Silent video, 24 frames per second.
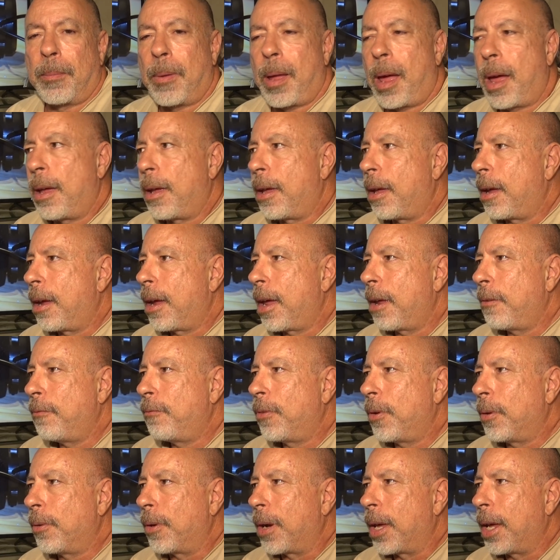
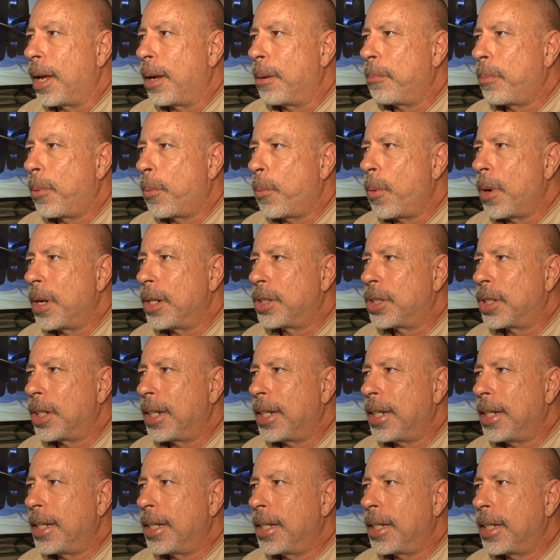headphone amp, which
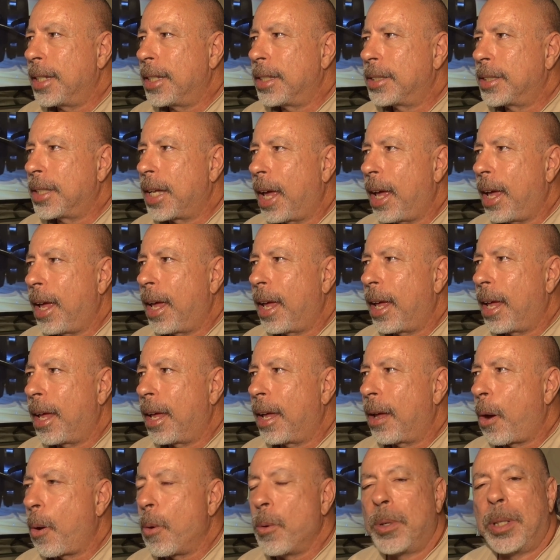is
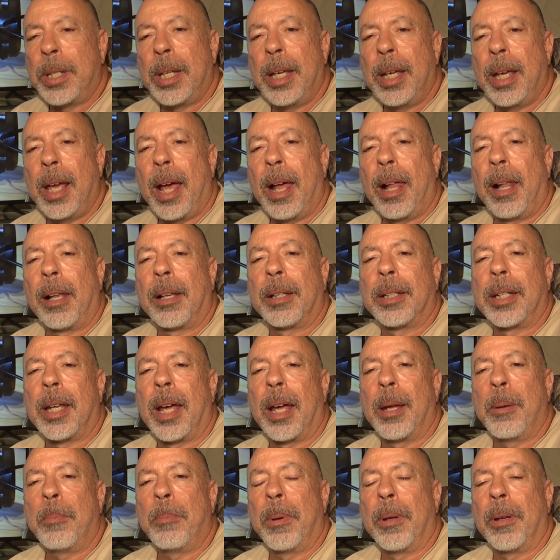an OTL
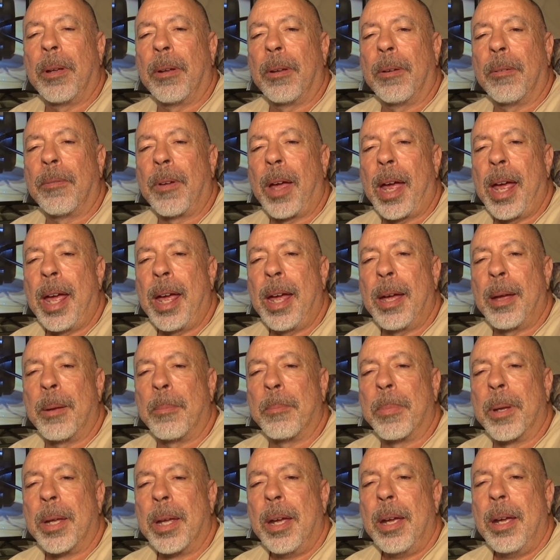type of
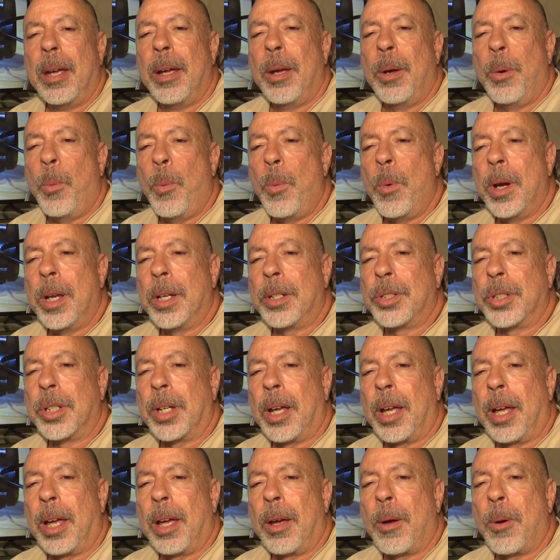amp, which
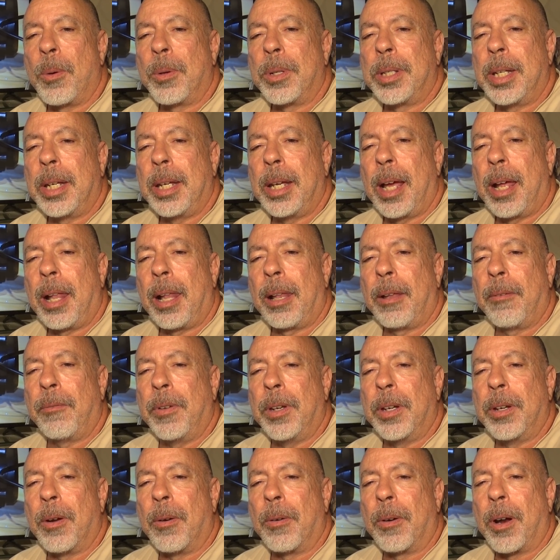OTL, if
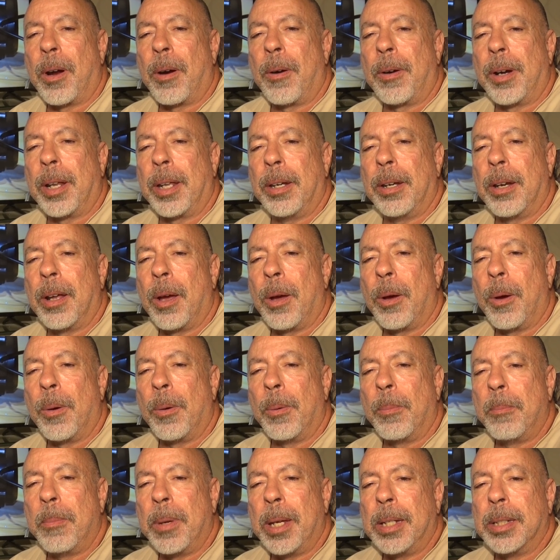you don't already
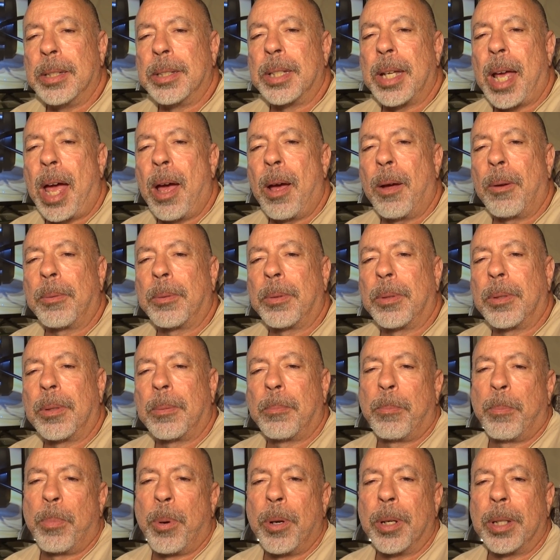know, means
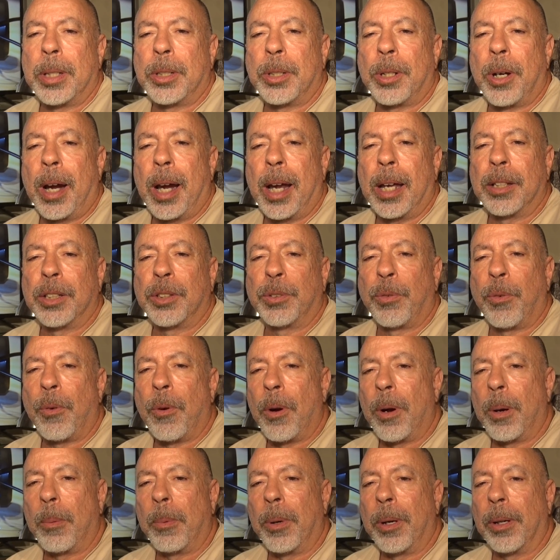output
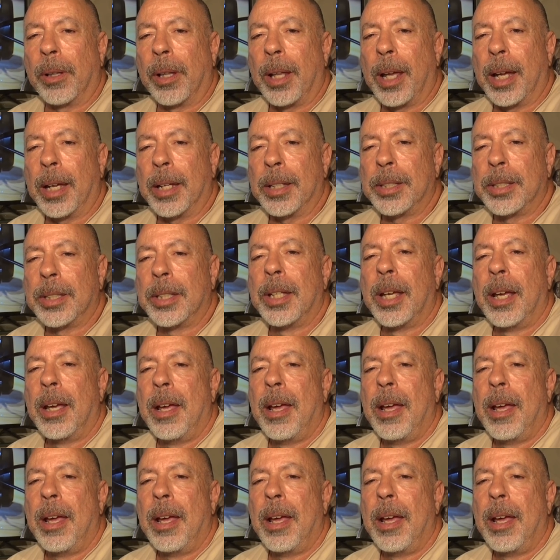transformerless.